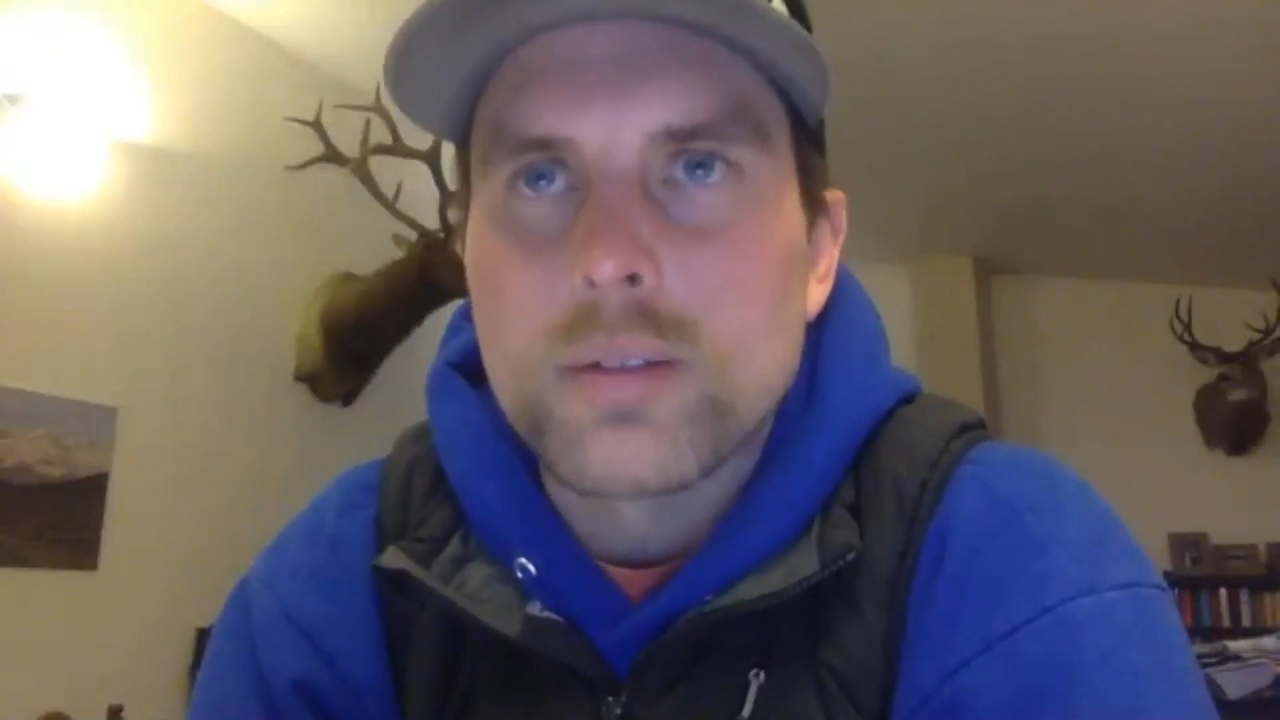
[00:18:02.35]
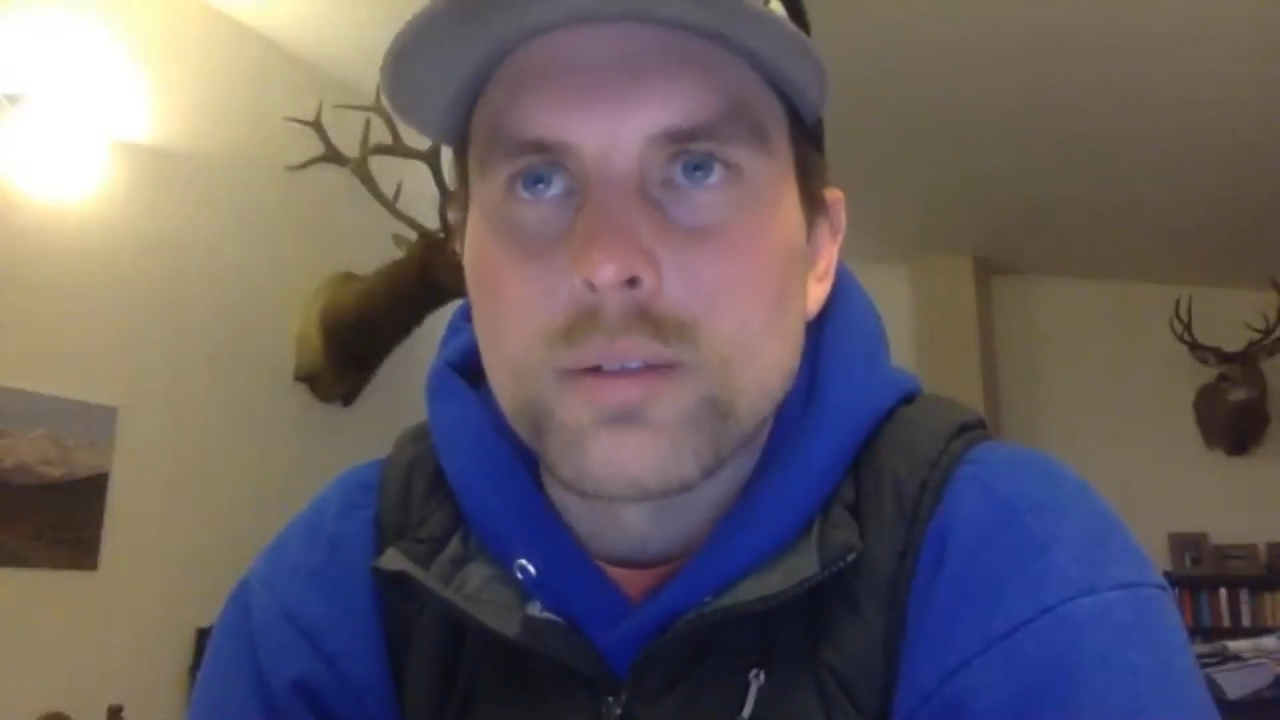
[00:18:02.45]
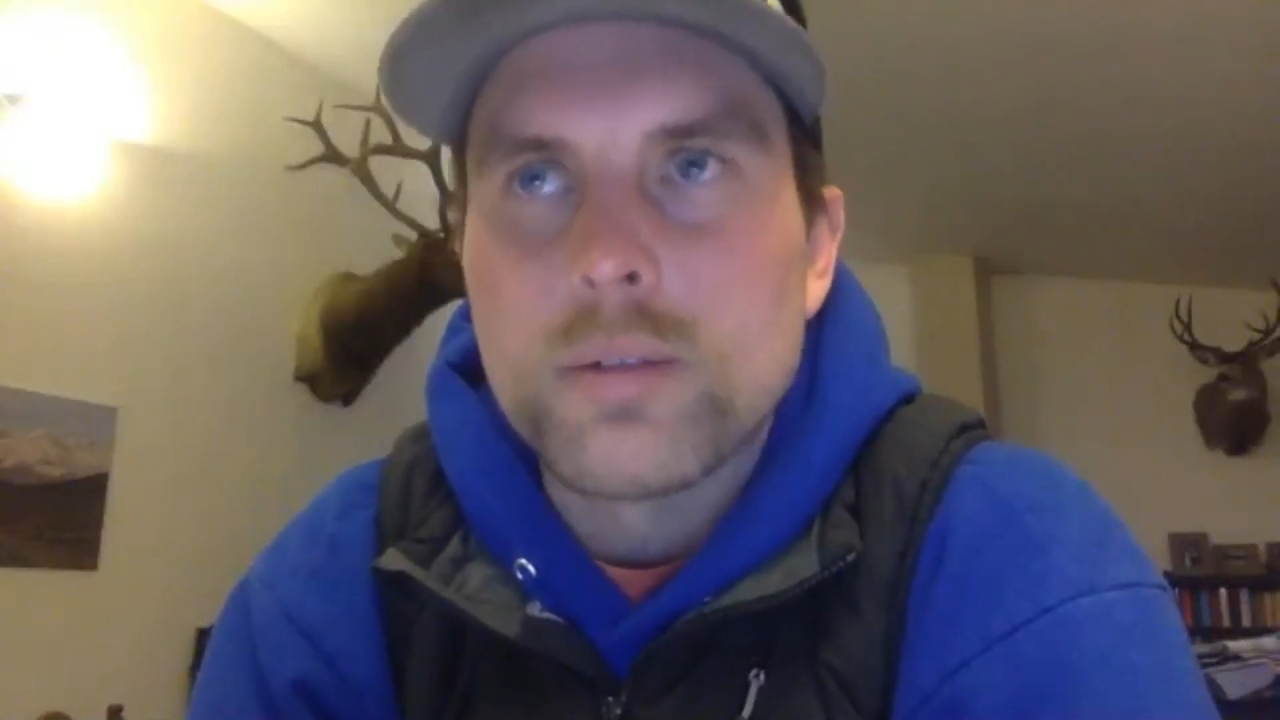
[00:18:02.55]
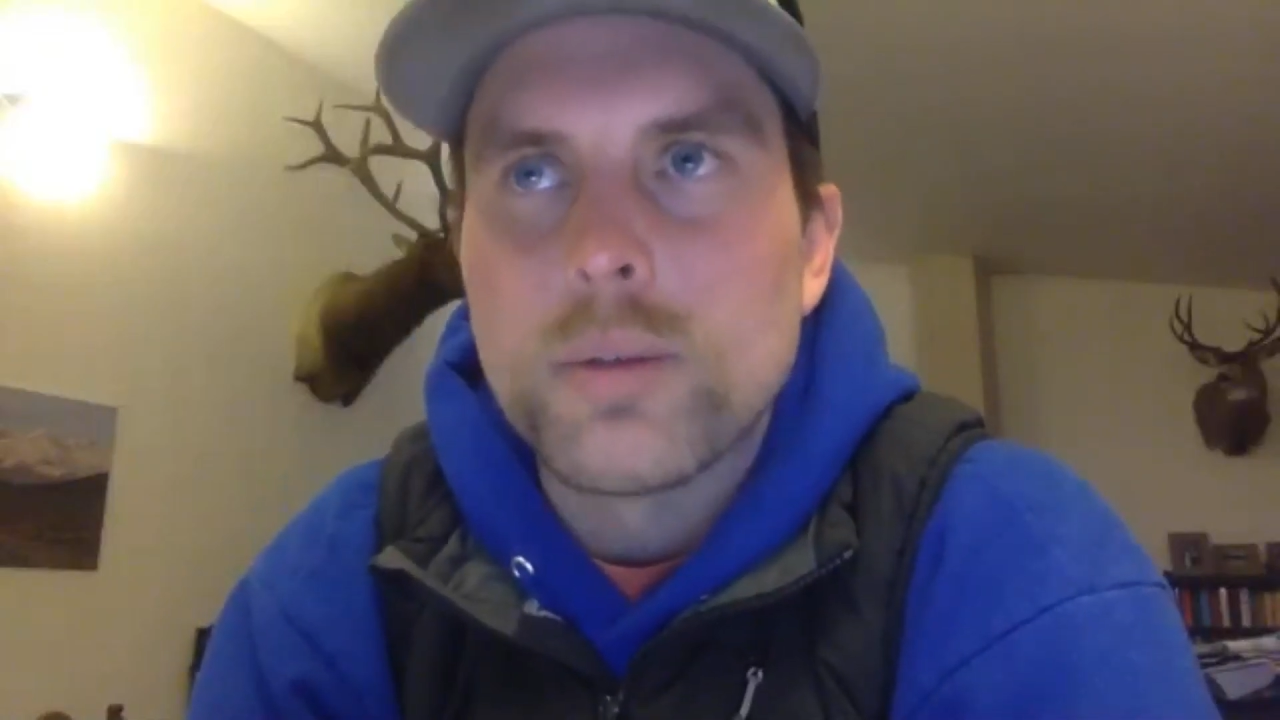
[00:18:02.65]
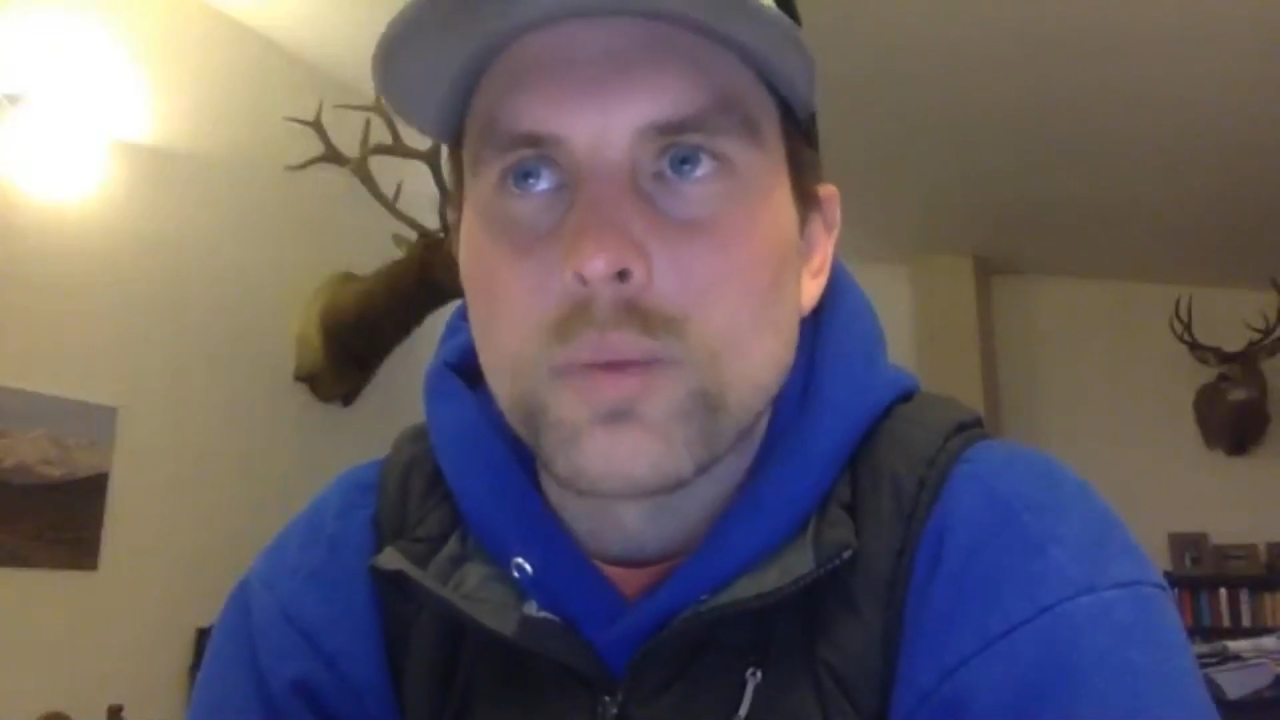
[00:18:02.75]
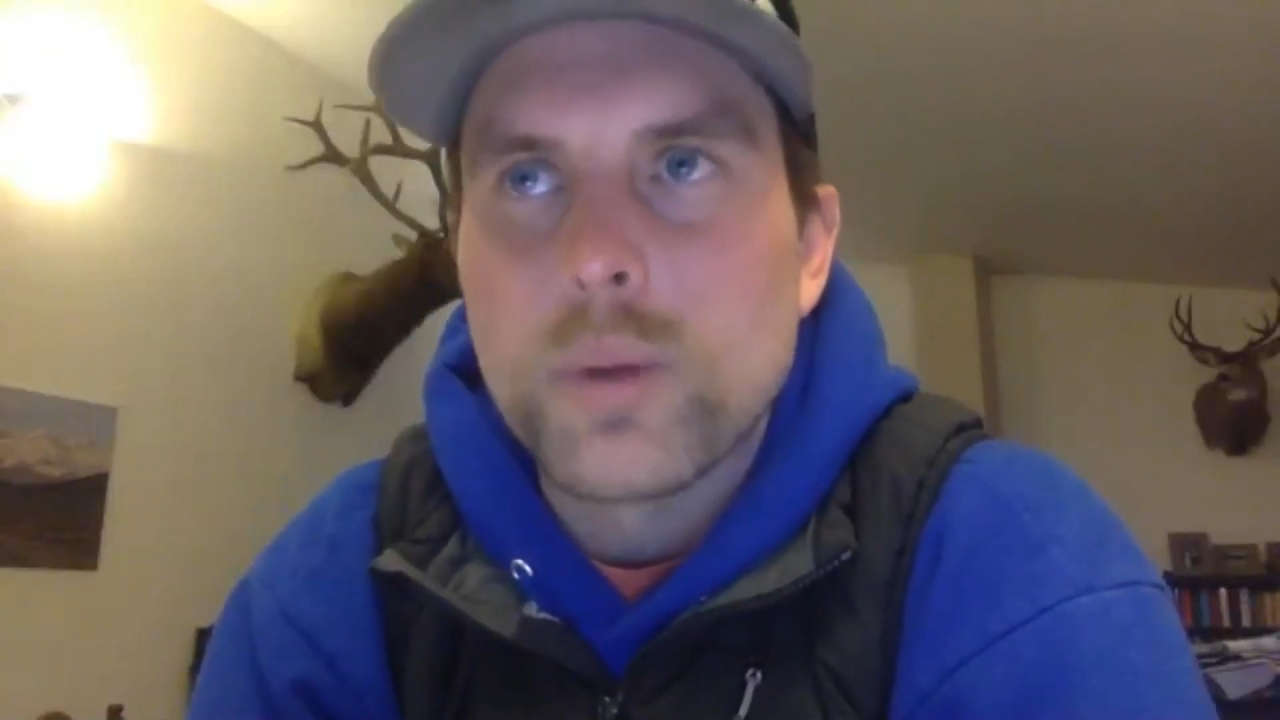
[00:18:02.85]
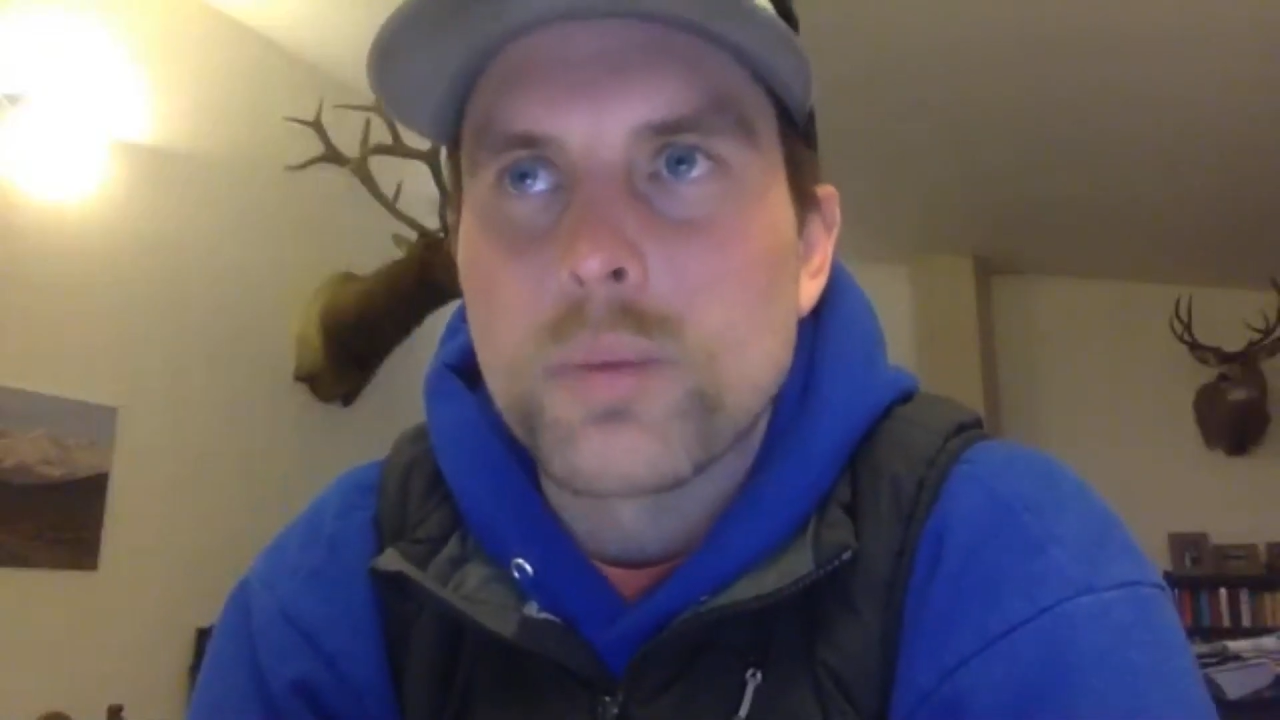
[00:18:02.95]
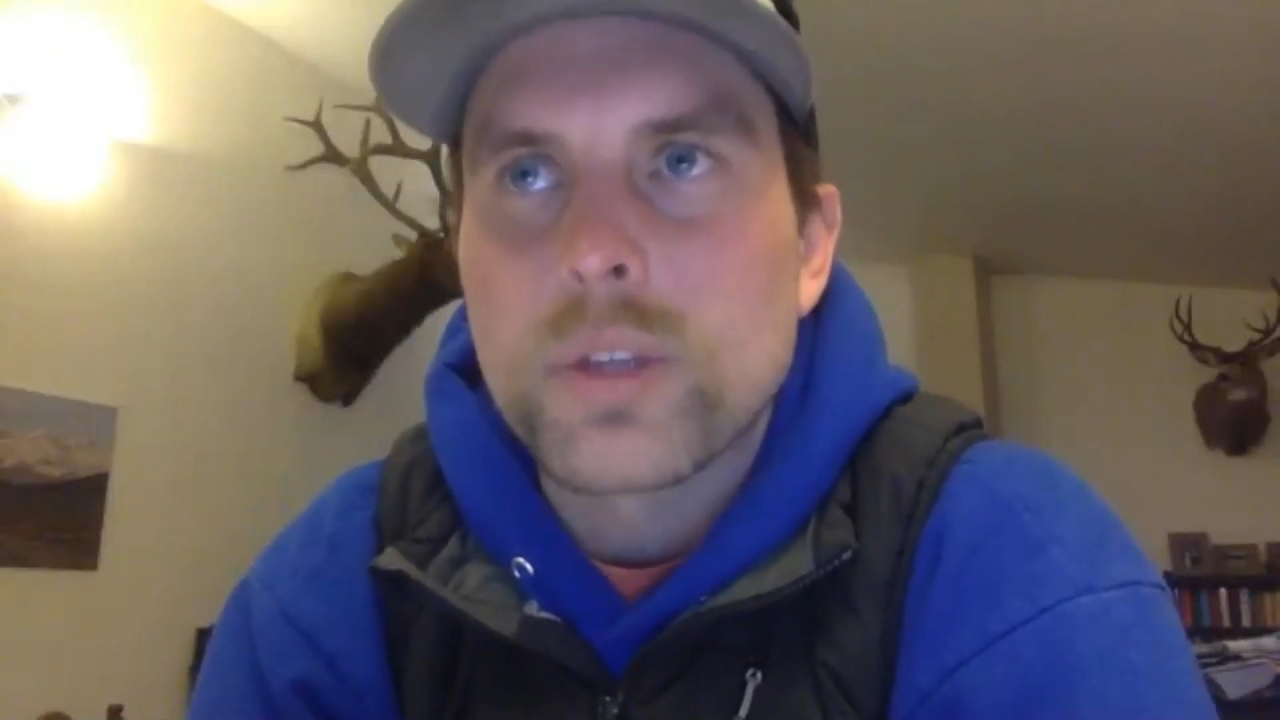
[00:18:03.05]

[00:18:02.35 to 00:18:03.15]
we put